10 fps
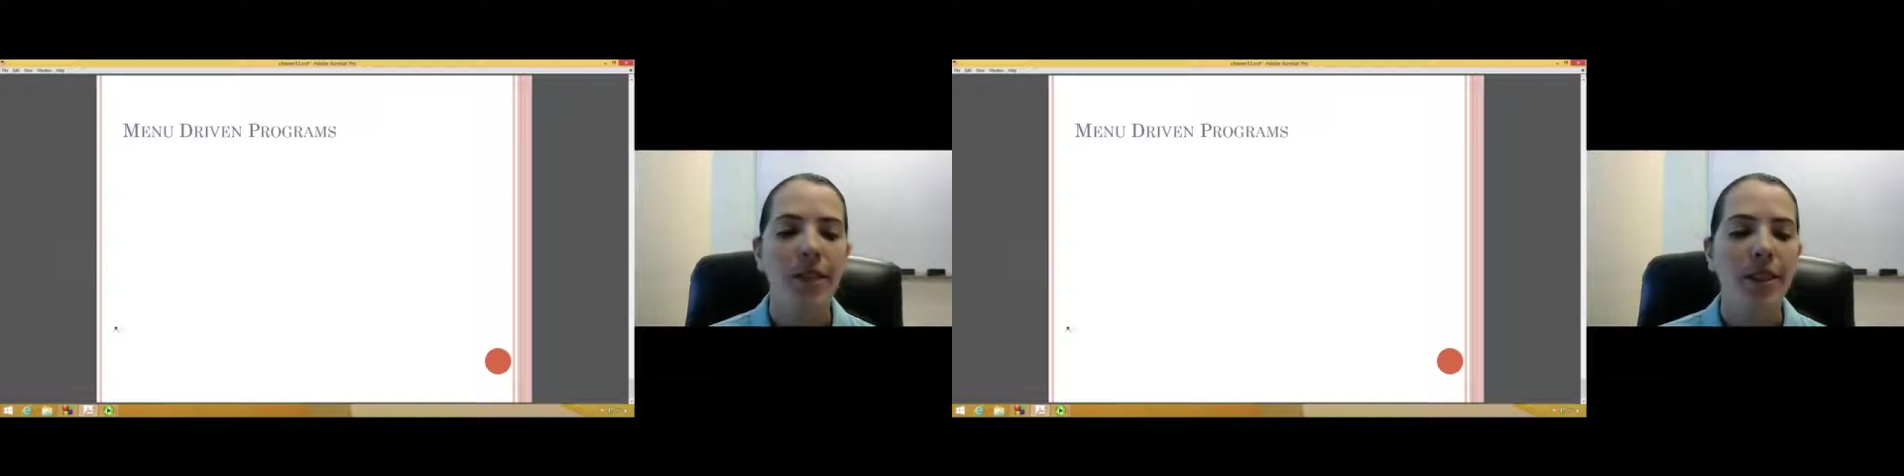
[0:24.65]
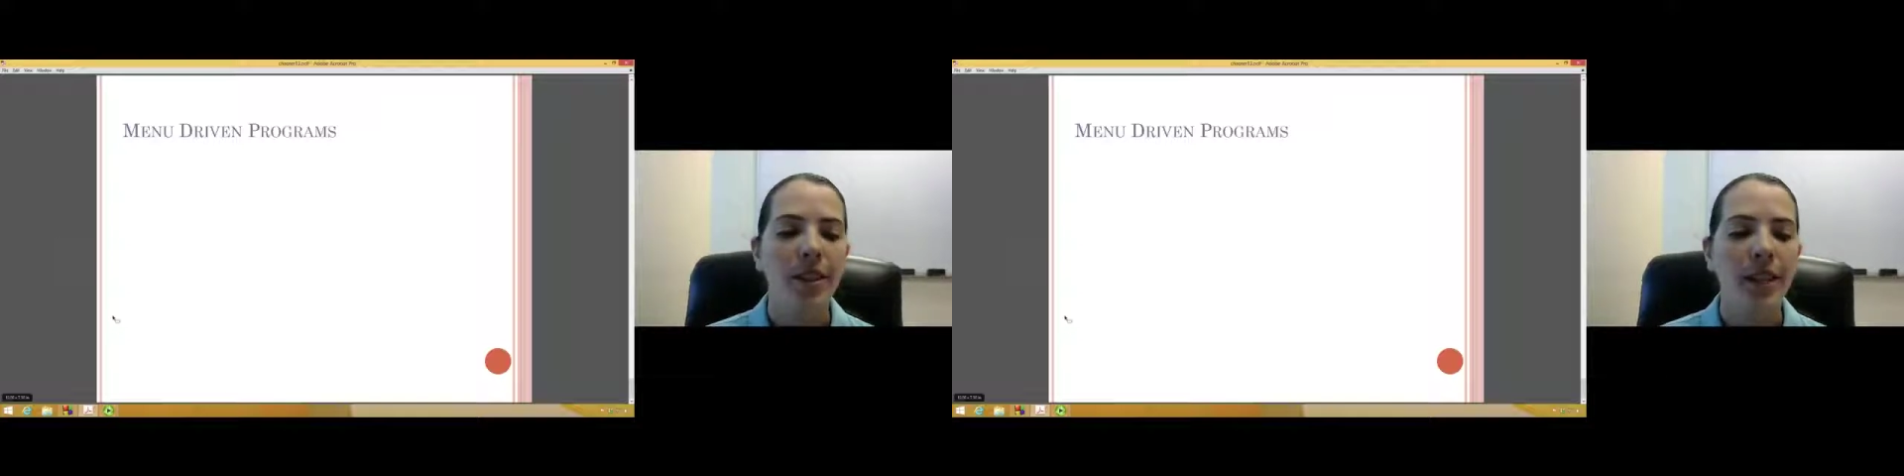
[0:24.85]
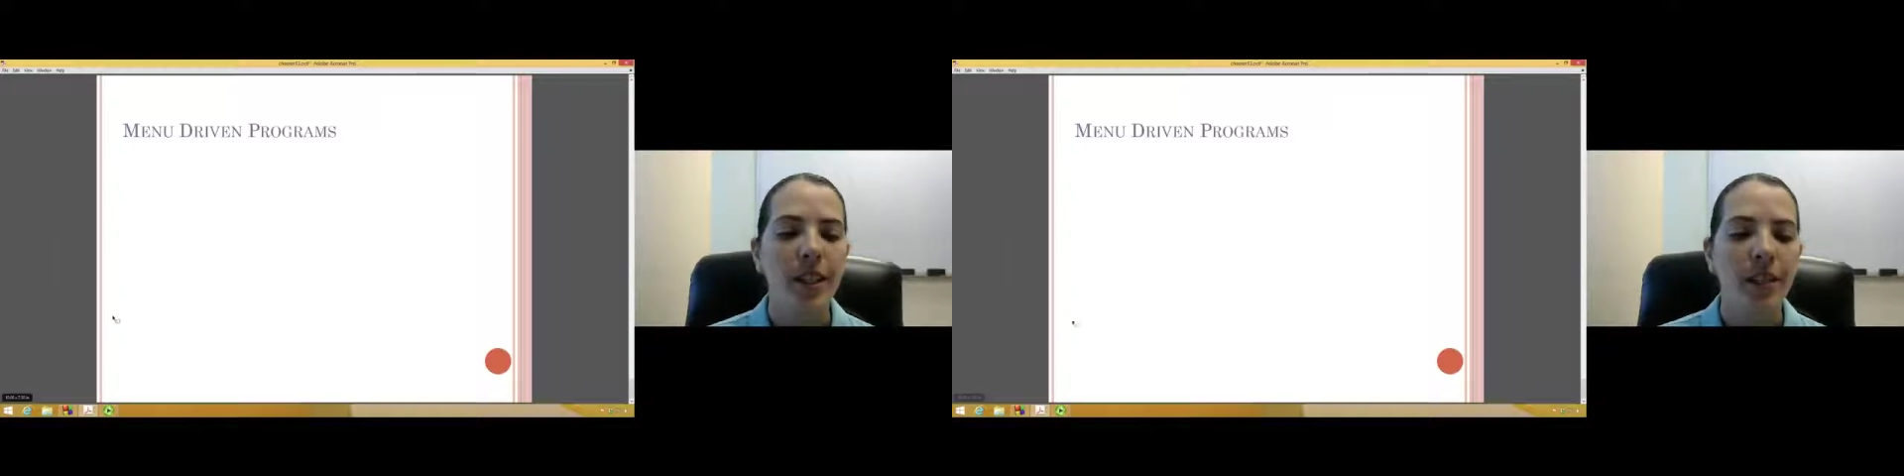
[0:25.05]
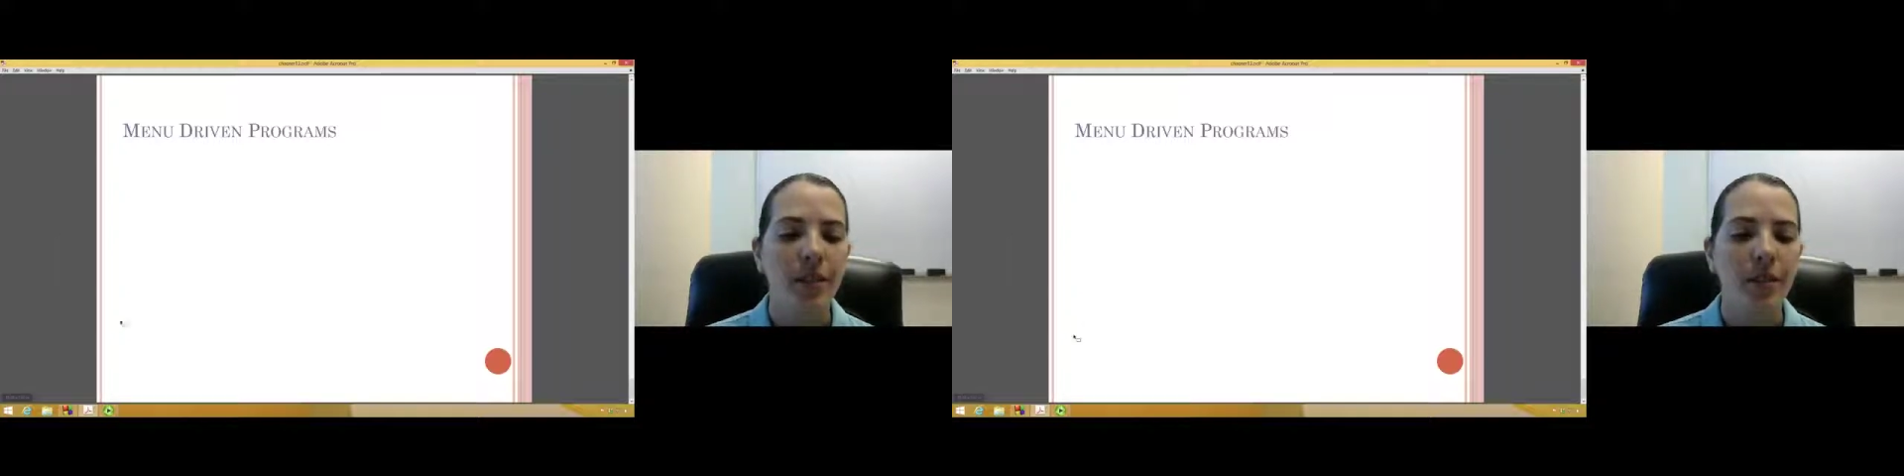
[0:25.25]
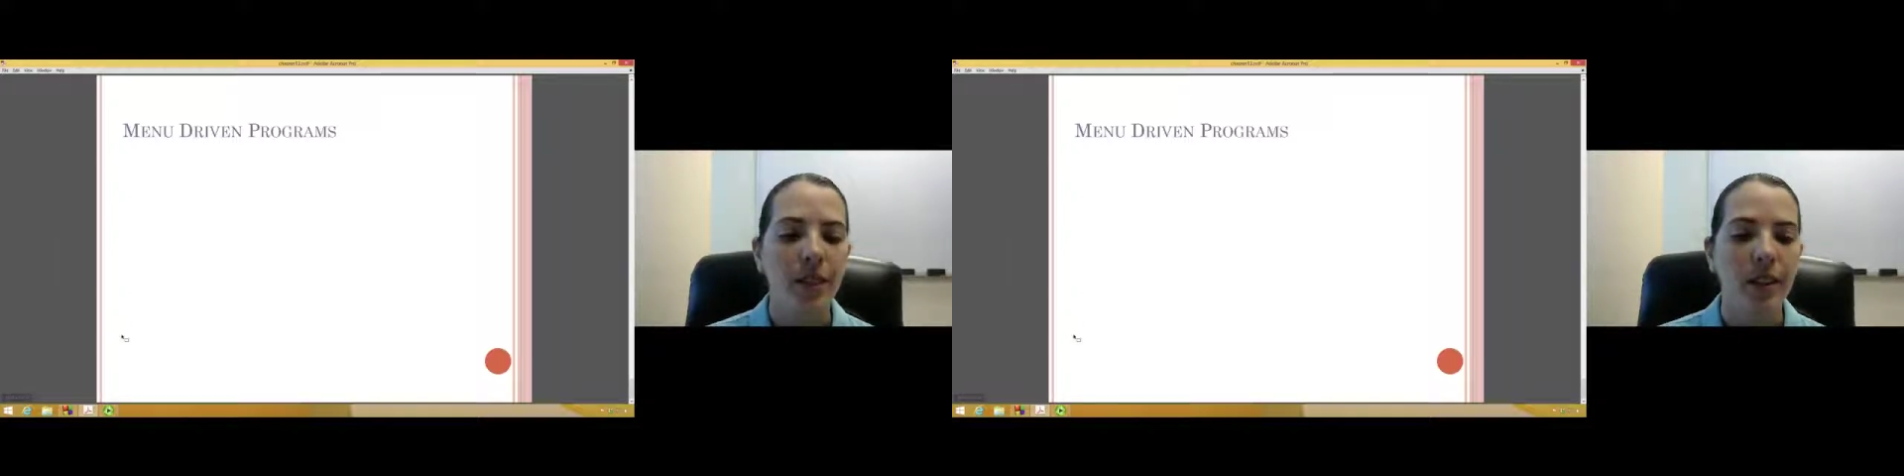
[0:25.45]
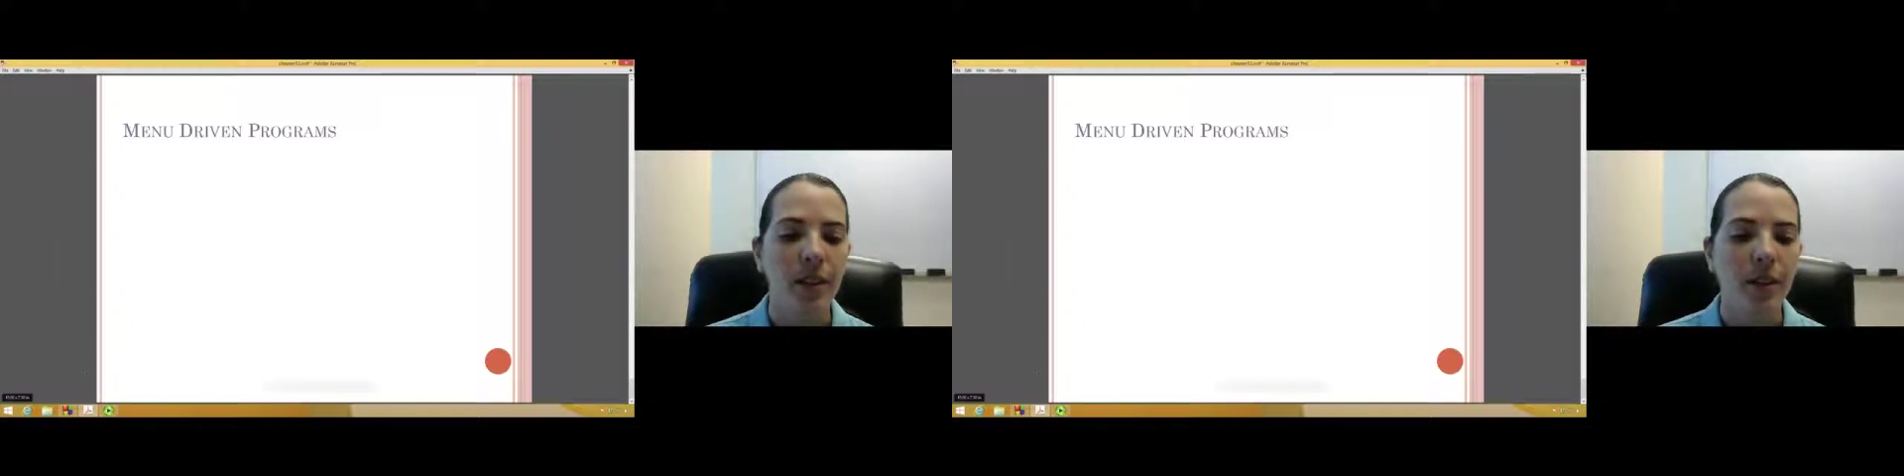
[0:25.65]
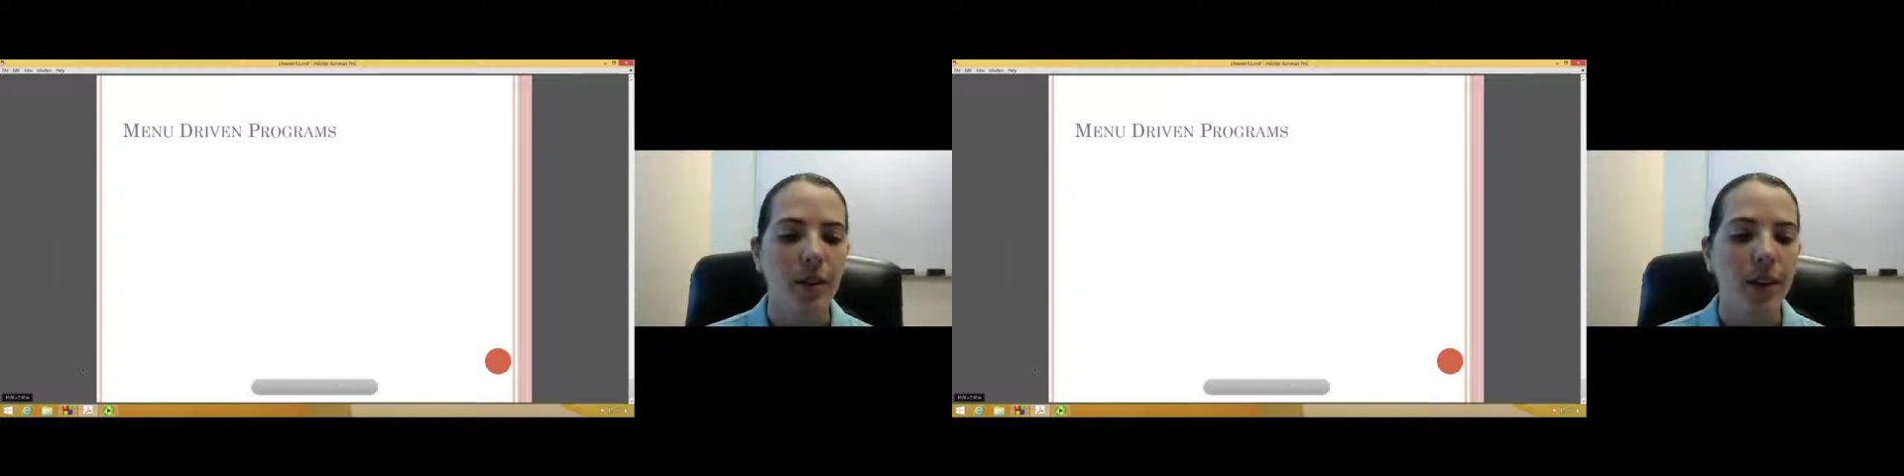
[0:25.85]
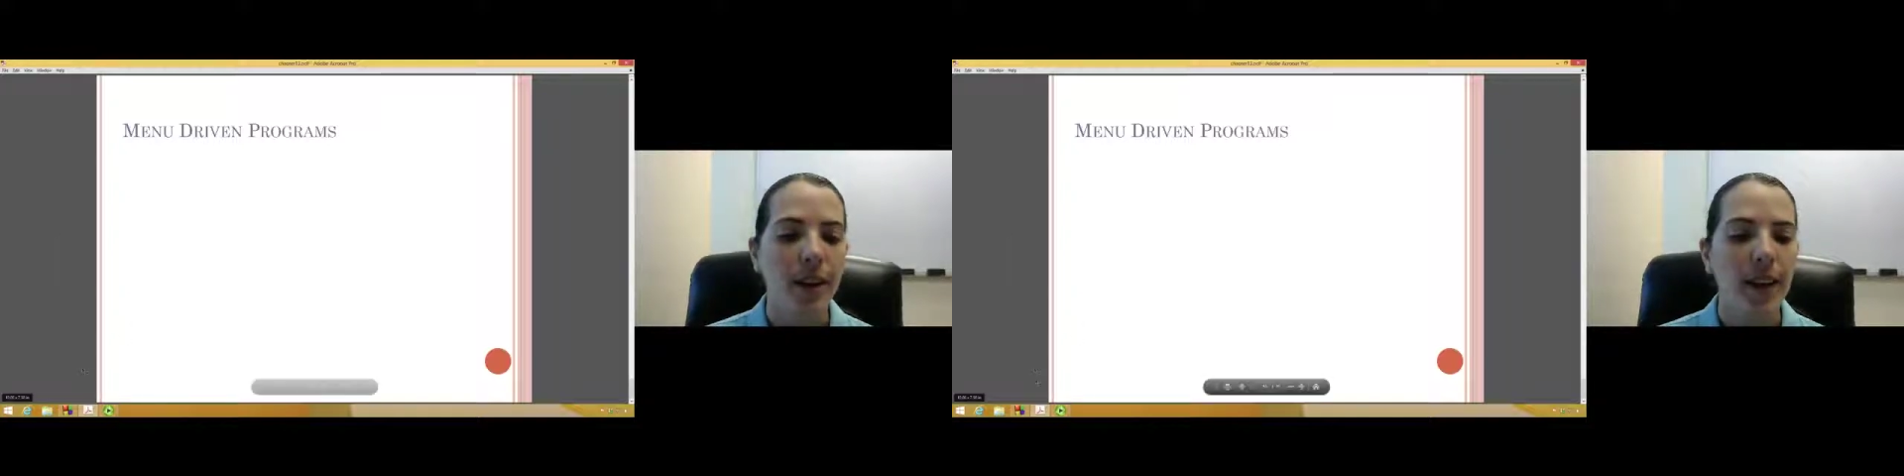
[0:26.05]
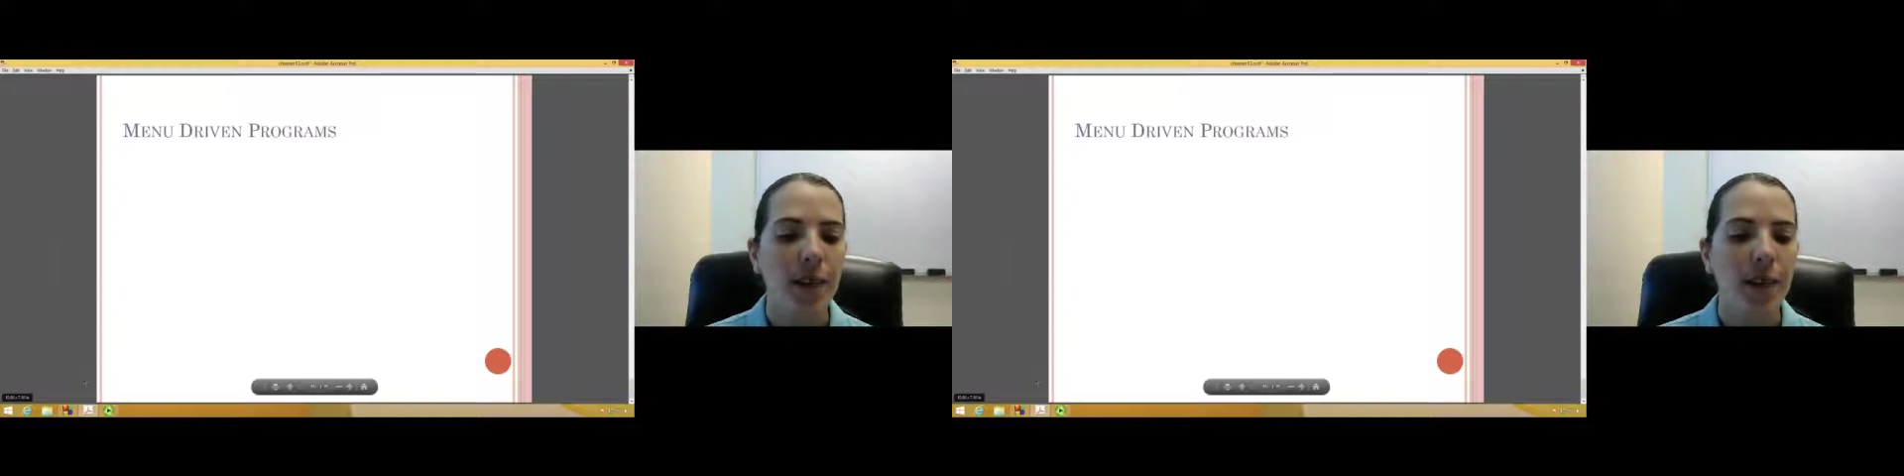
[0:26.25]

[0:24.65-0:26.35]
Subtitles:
iterations of this already